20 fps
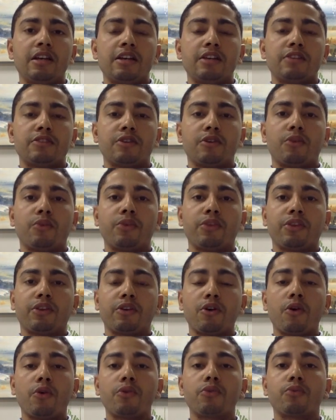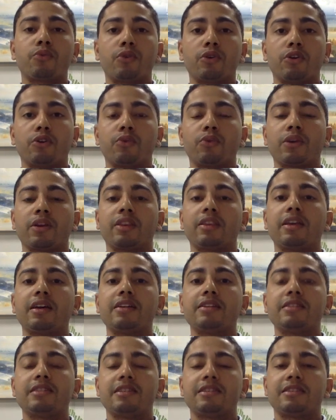So with the code word, what it
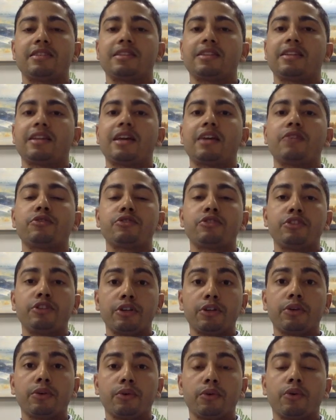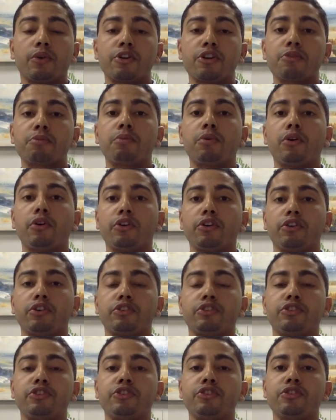does is it allows you or your partner
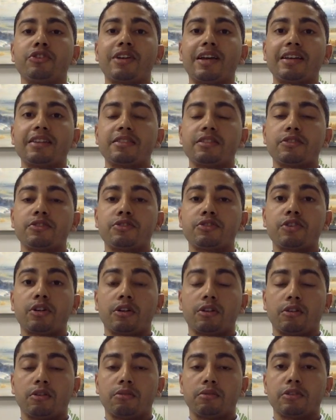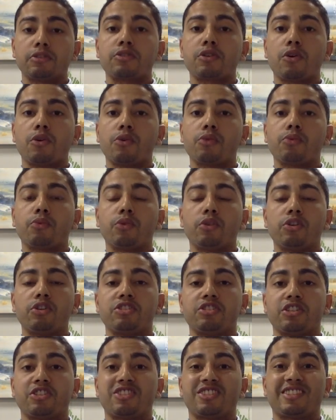to utilize this term, this code word,
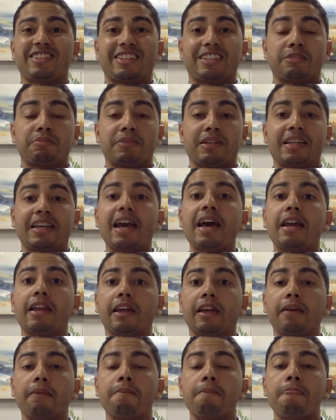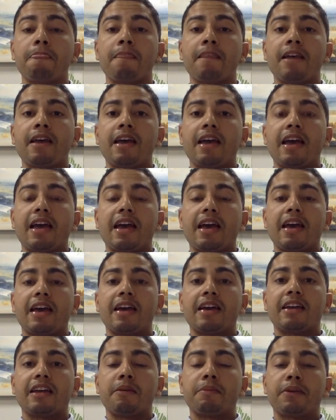such as like spaghetti,
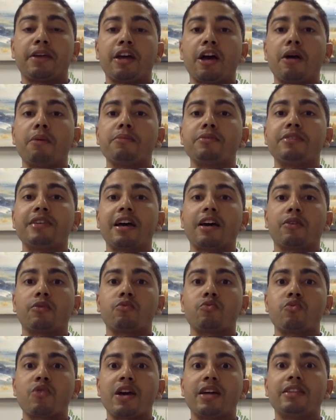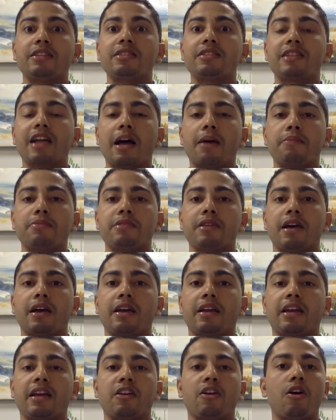and it becomes that red stop sign.
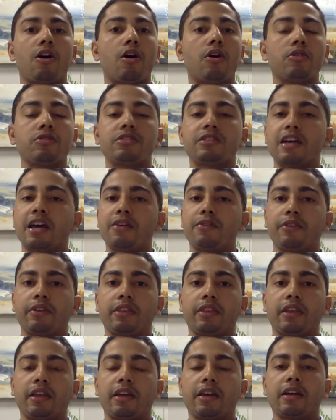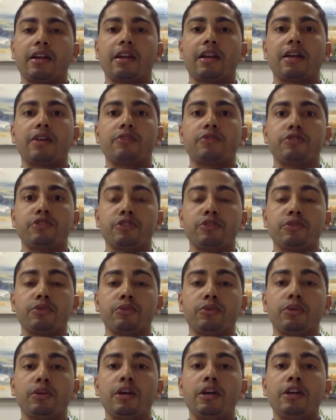It halts everything. It allows
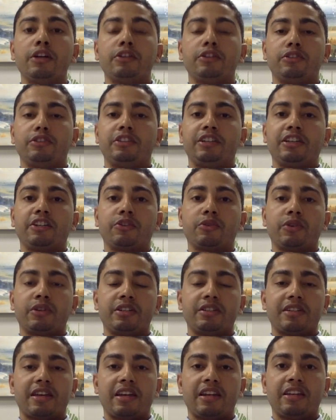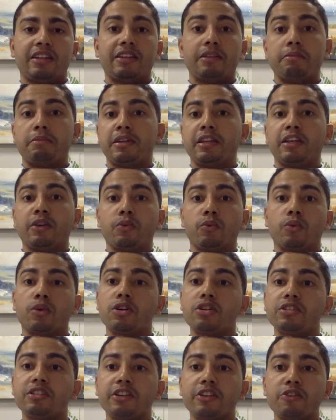you to decrease any demeaning
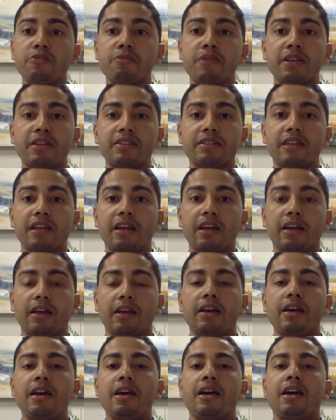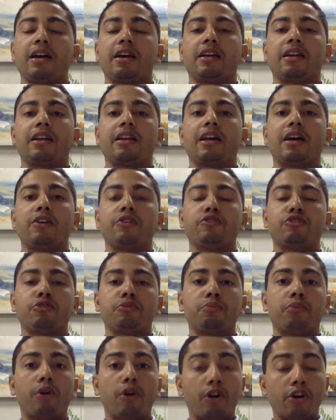words that you may say. It allows your
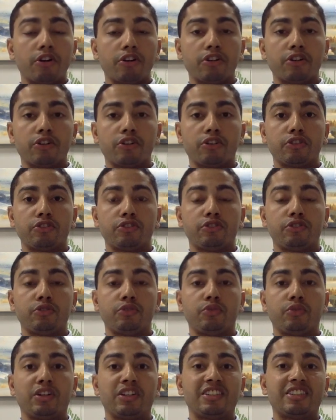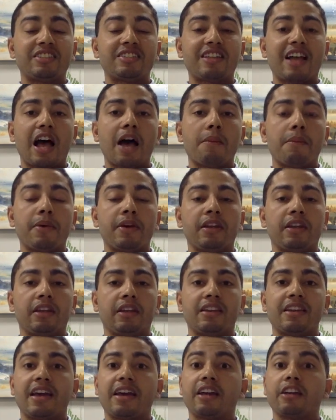partner to really stop any
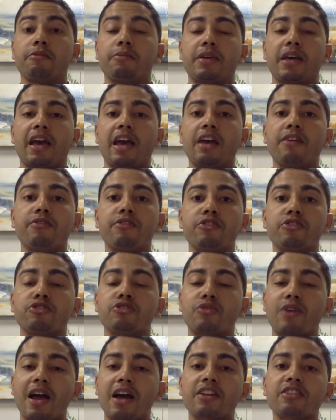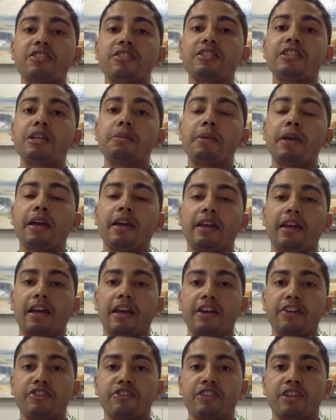negative behaviors or actions they may
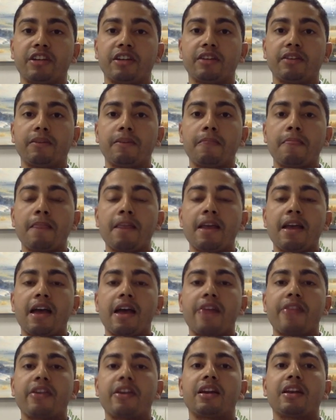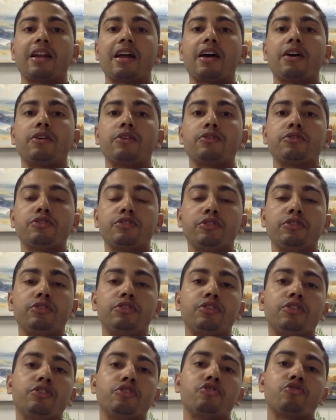engage in. And then it allows you
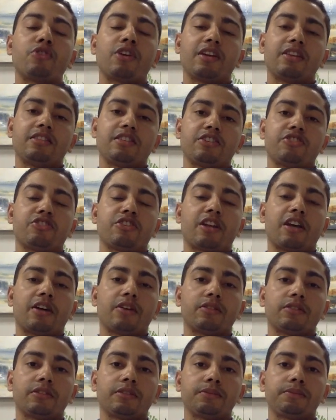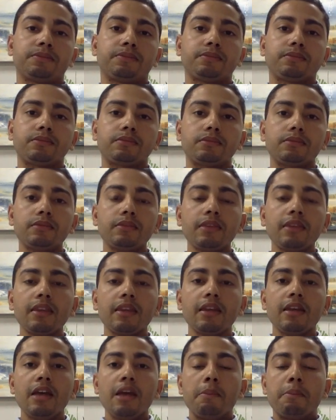two to transition out.
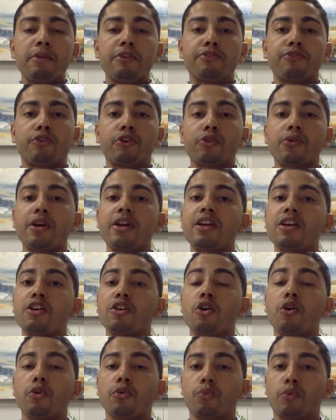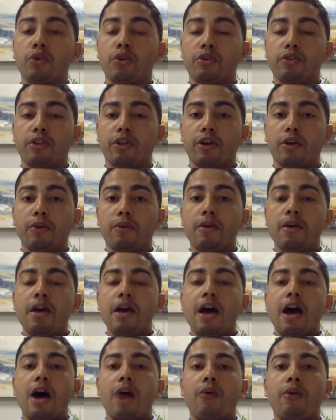Before creating a code word, though,
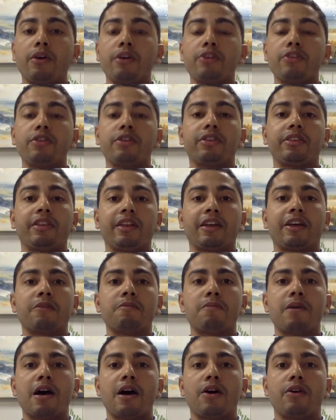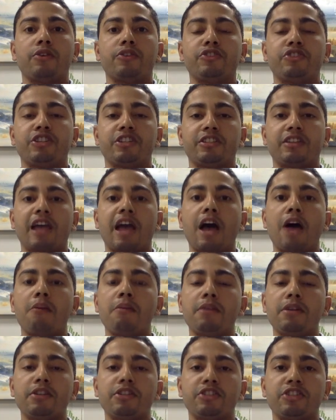I want you to think about just how
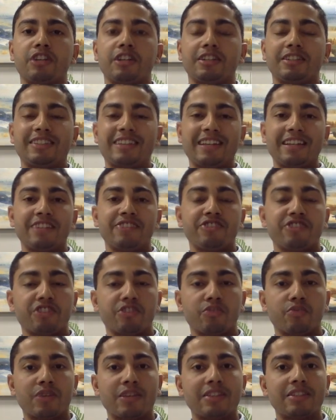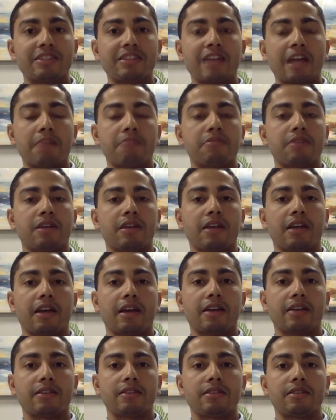much attention a red stop sign
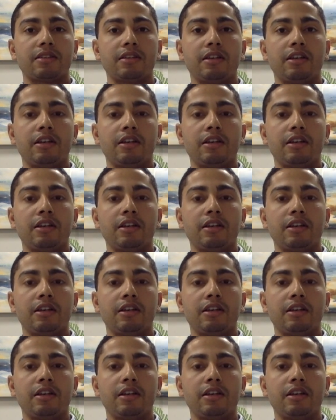has.